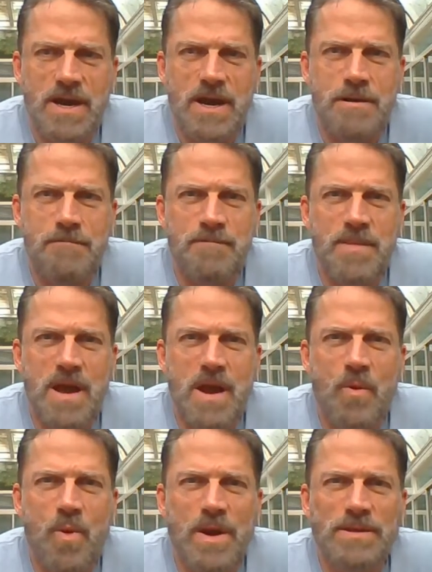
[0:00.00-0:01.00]

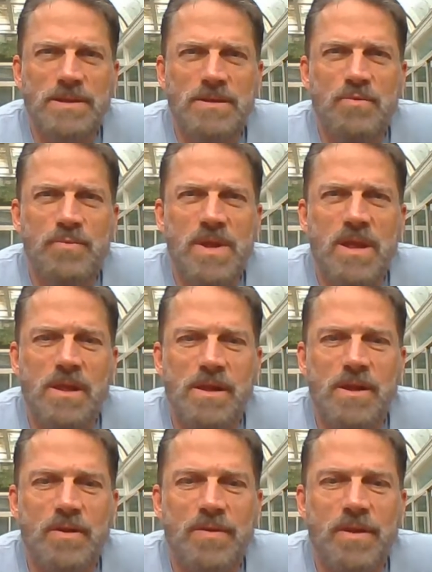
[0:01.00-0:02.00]
I want to be
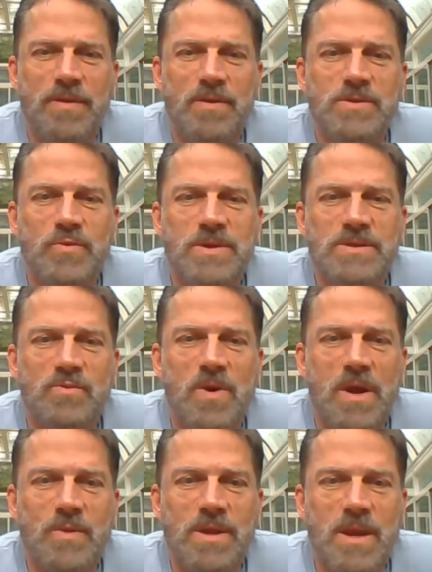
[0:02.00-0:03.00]
clear that there's a reason
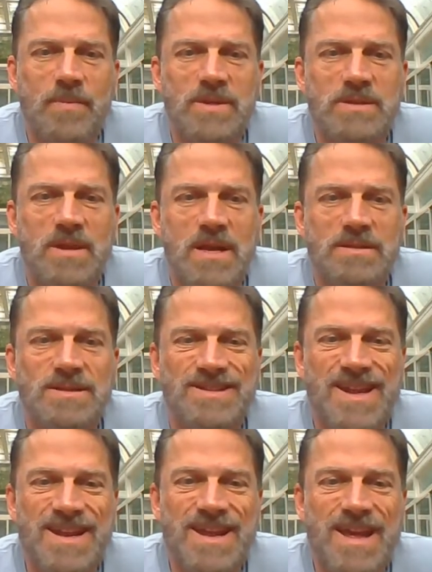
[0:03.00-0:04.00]
why we named this class
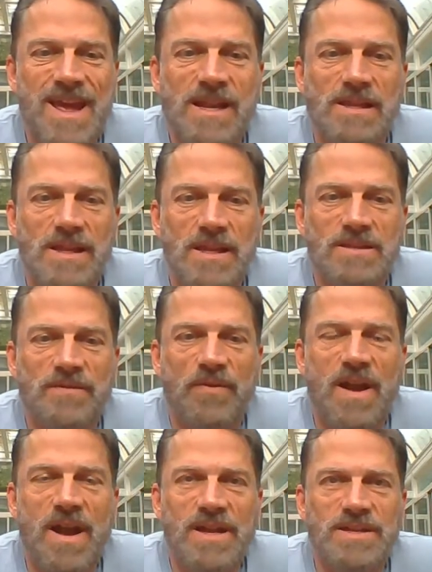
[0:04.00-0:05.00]
Data Analytics
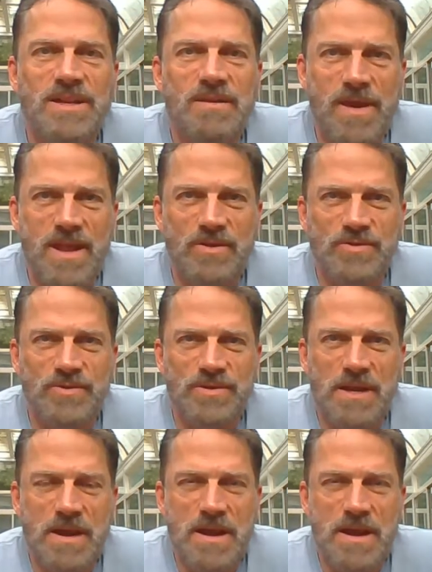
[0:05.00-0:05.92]
for IT Managers,